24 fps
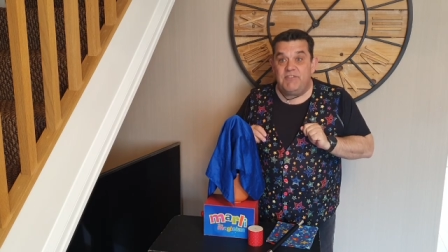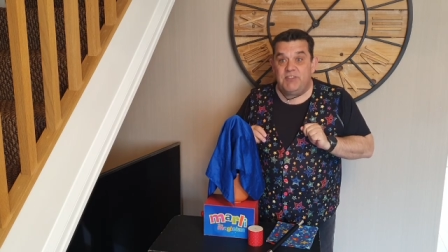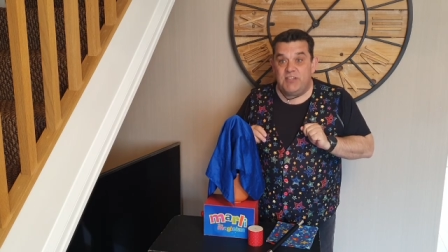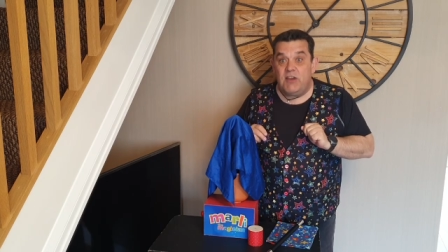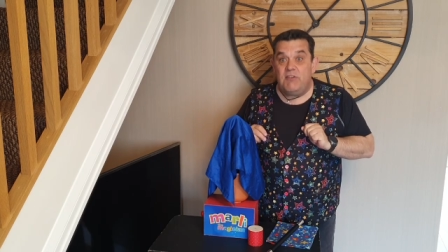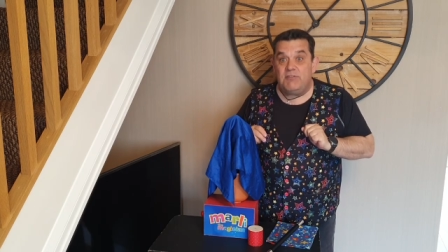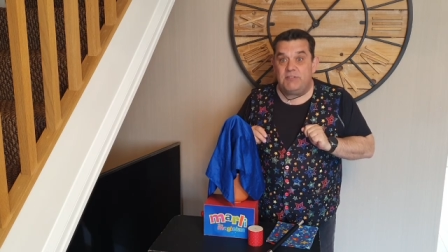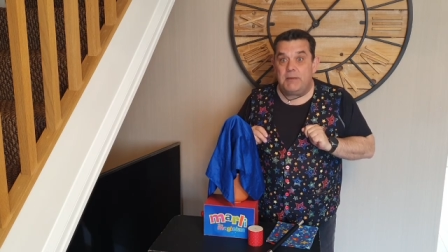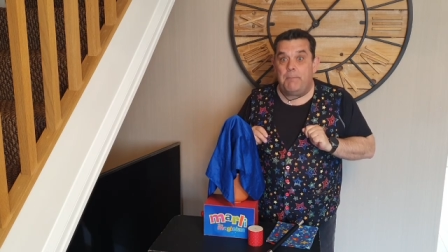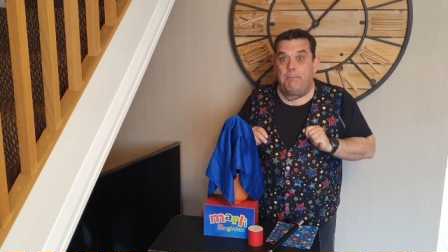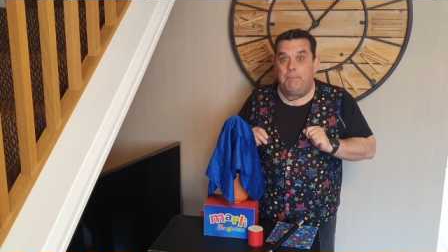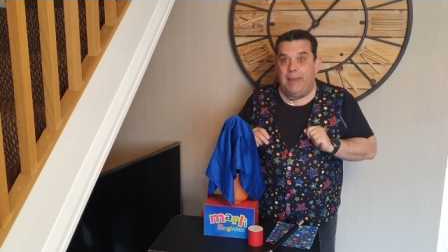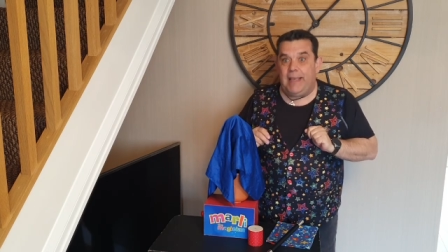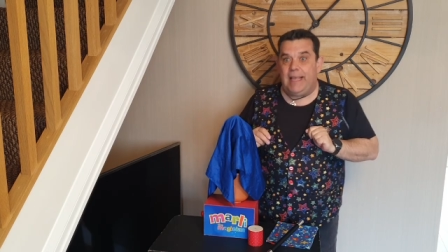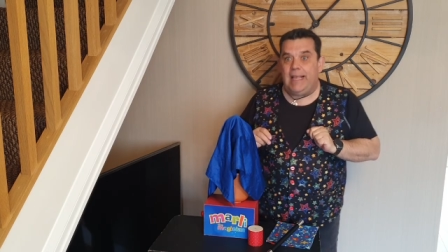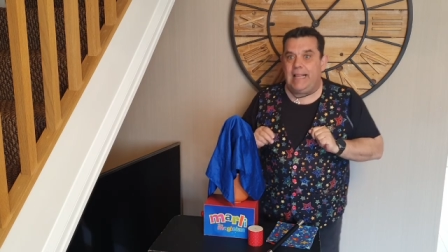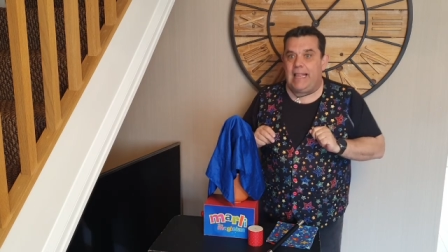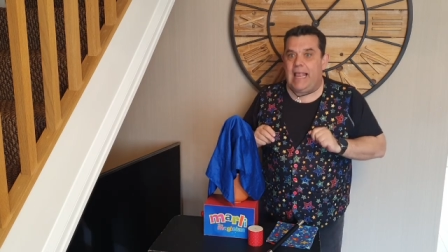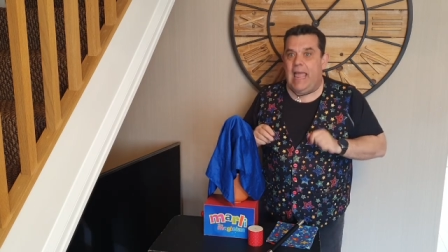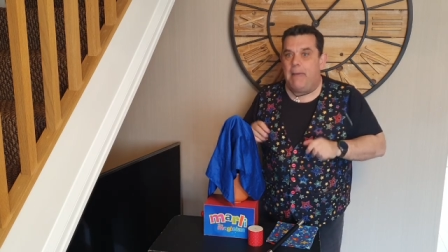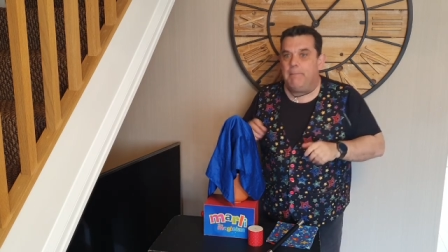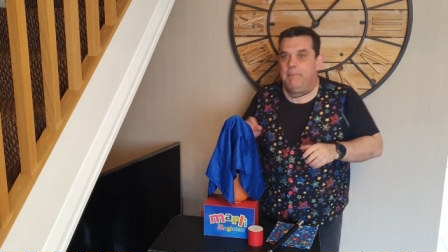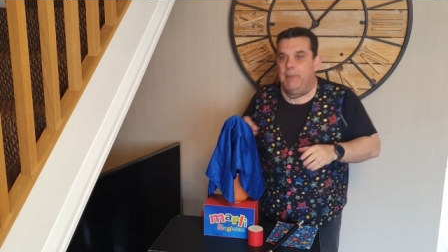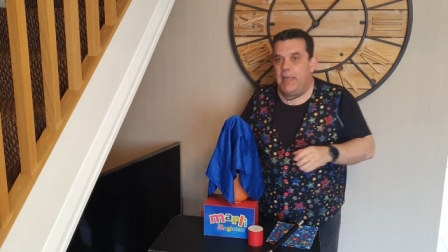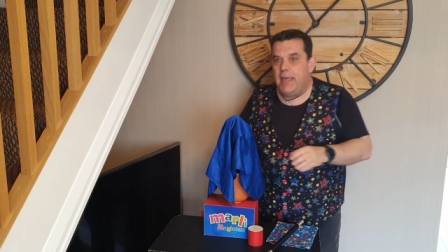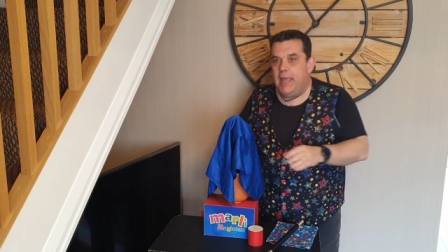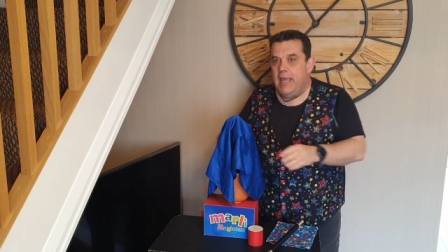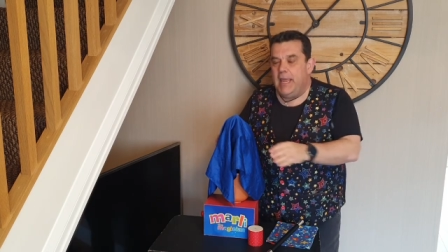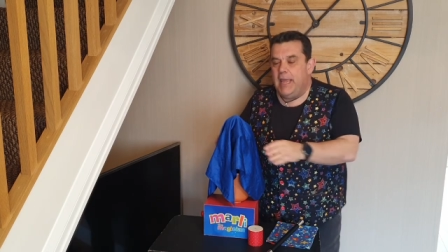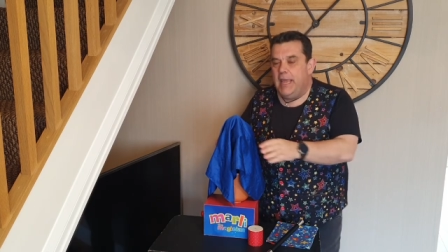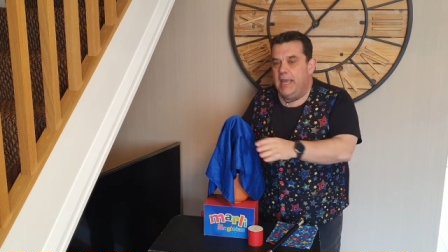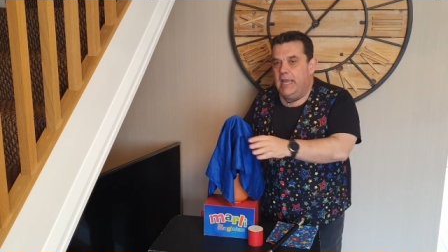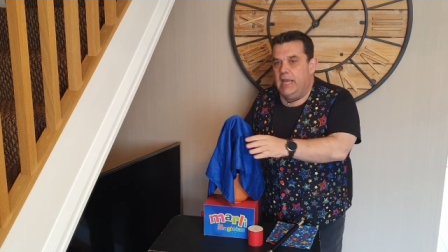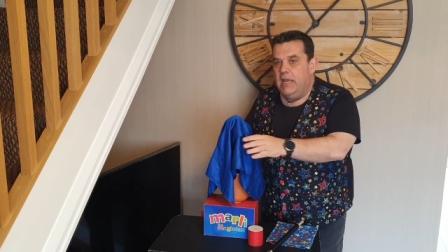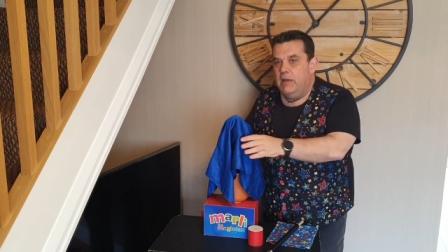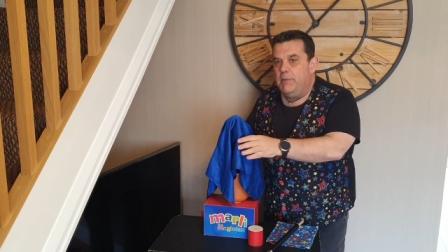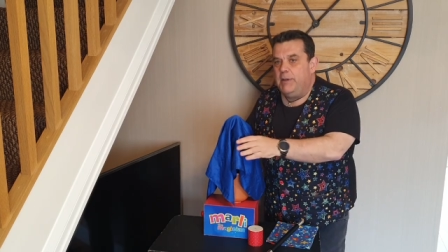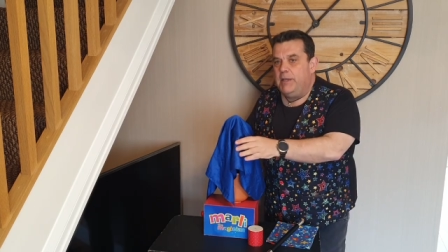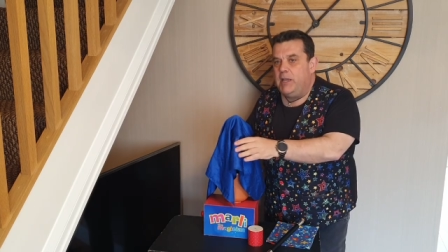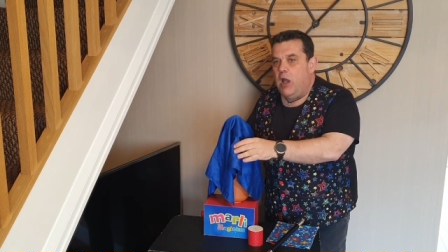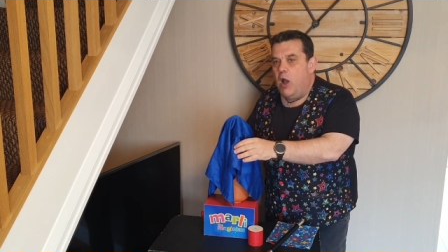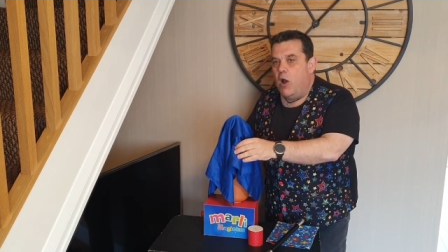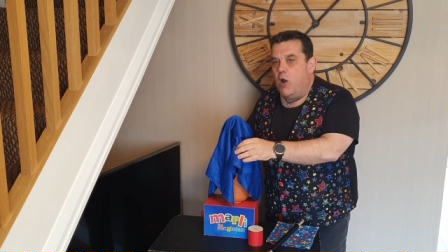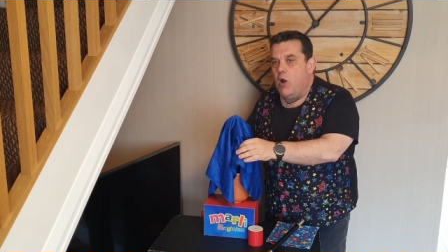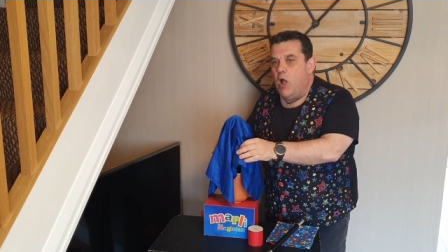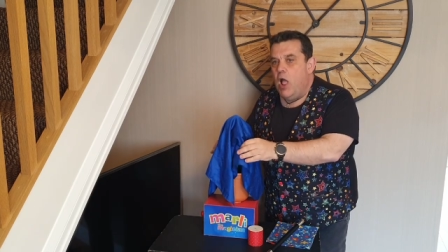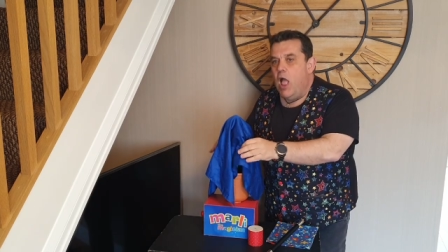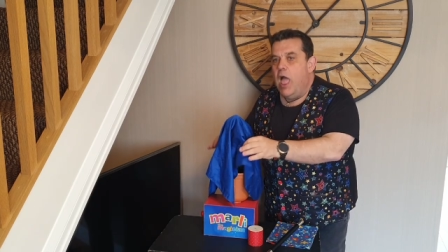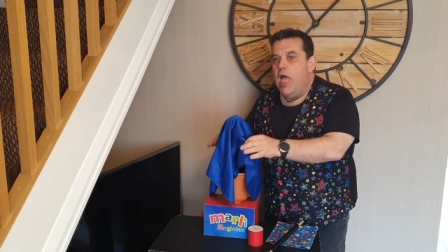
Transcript: yourselves a big clap. Here we go.